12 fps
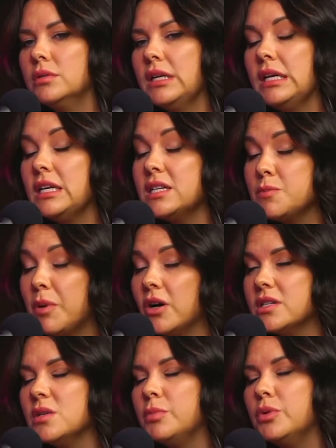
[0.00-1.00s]
it is
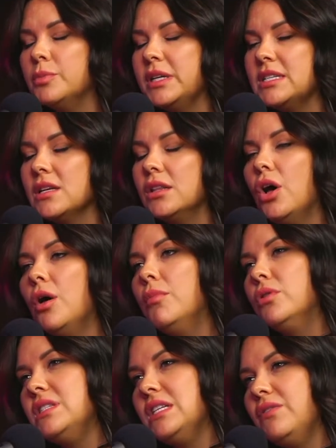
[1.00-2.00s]
possible, but it's a lot
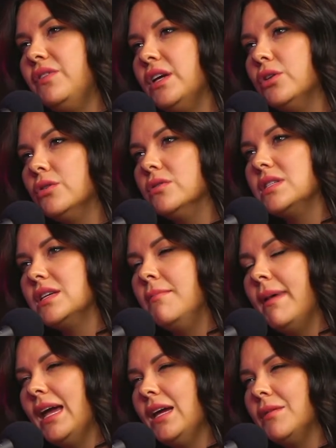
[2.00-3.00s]
more difficult to
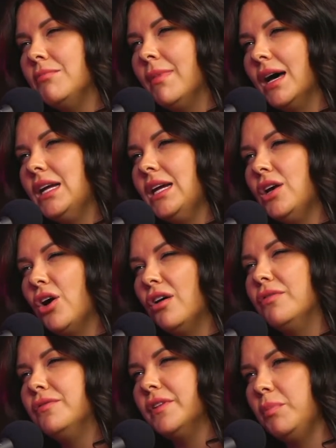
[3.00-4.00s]
make money off
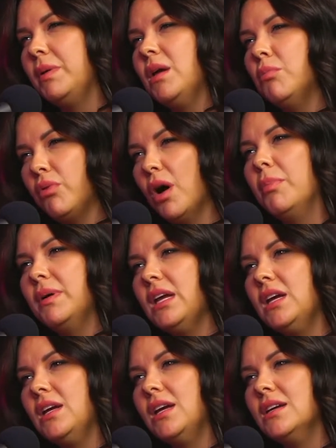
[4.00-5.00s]
flipping
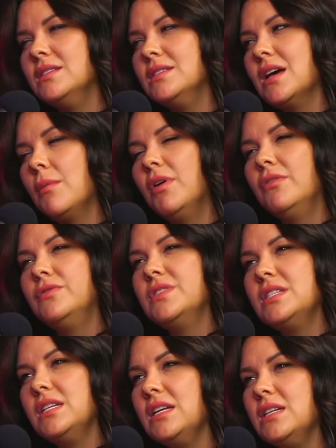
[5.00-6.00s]
property in some of
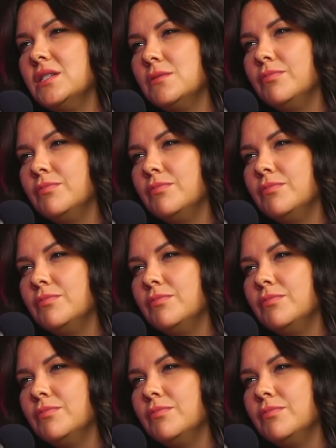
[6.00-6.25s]
Sydney's,